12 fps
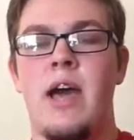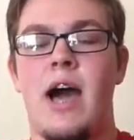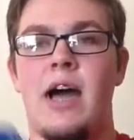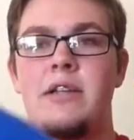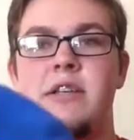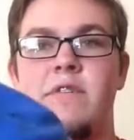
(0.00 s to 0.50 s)

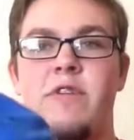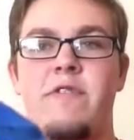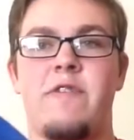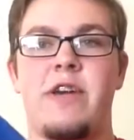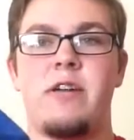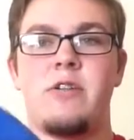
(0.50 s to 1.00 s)
on different
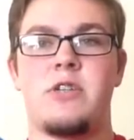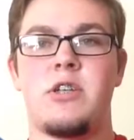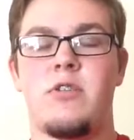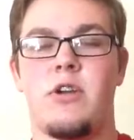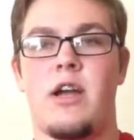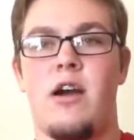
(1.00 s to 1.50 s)
fingers so
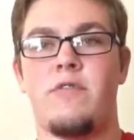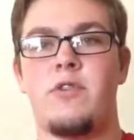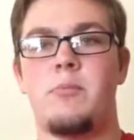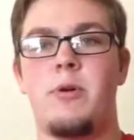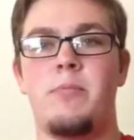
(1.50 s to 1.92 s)
they're comfortable,